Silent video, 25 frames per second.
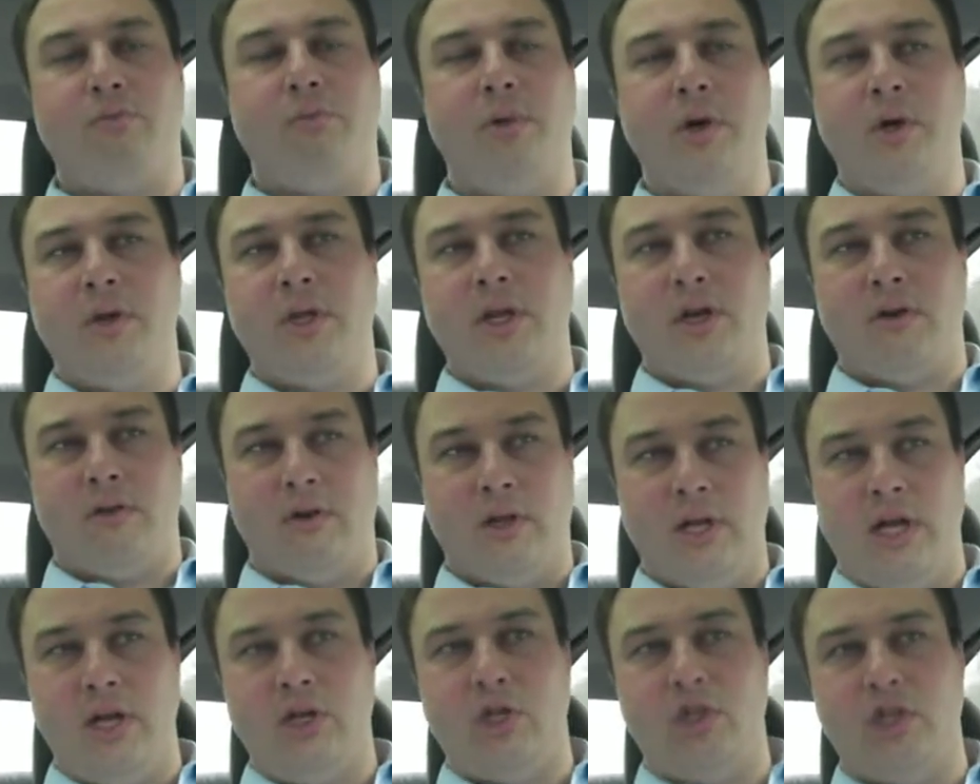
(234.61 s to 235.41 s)
building a
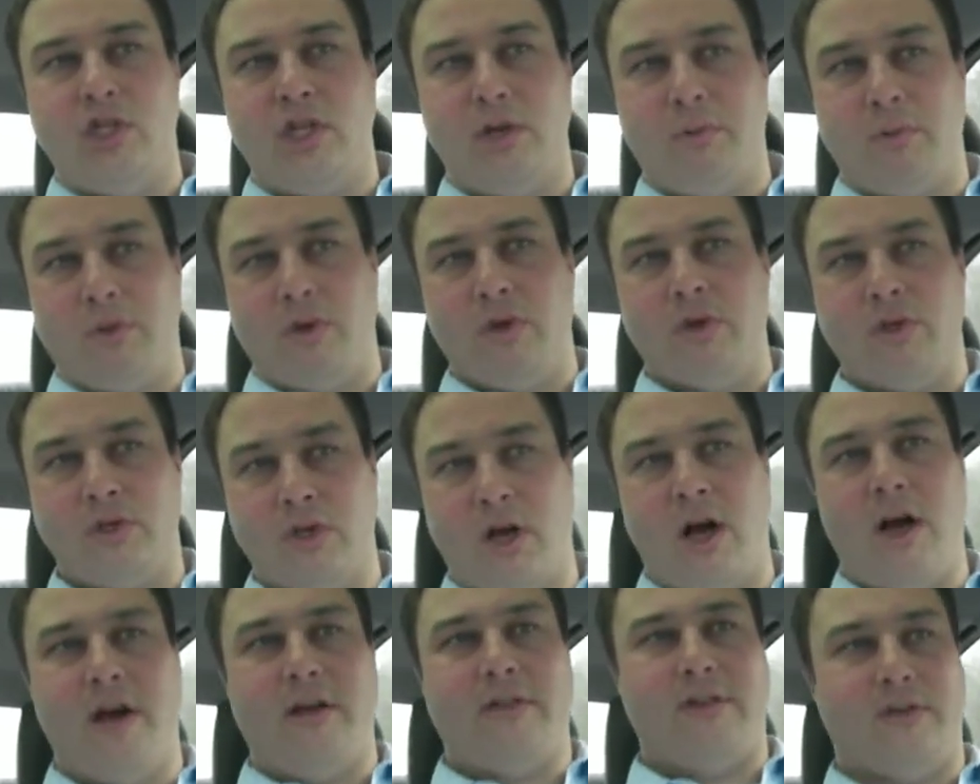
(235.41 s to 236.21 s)
relationship with those
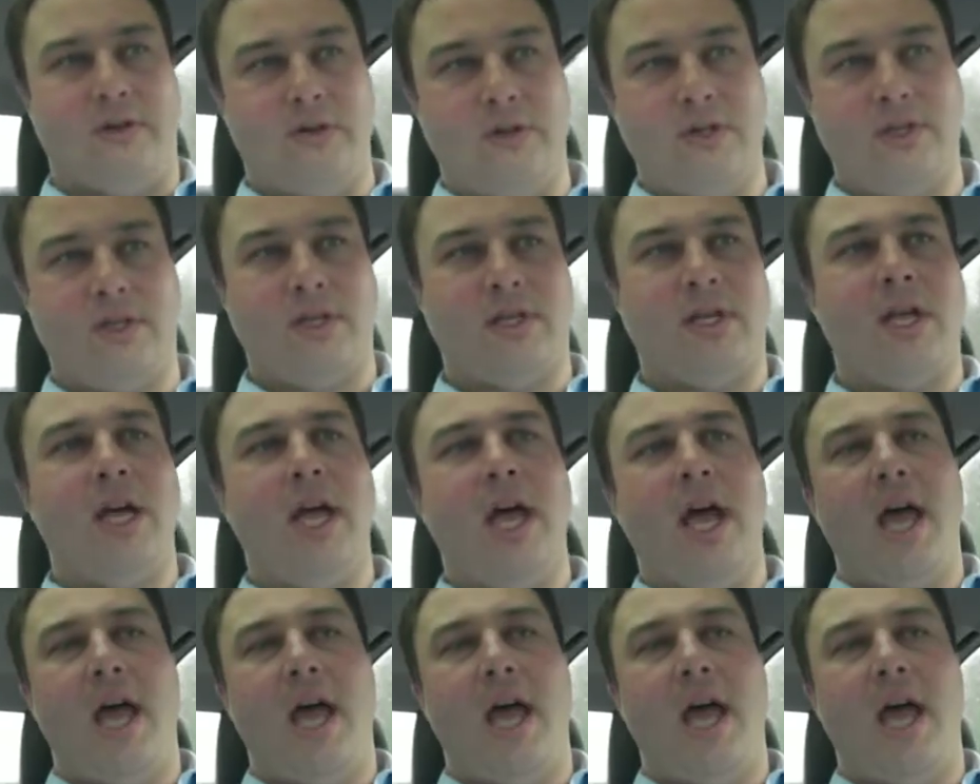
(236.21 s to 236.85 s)
authors.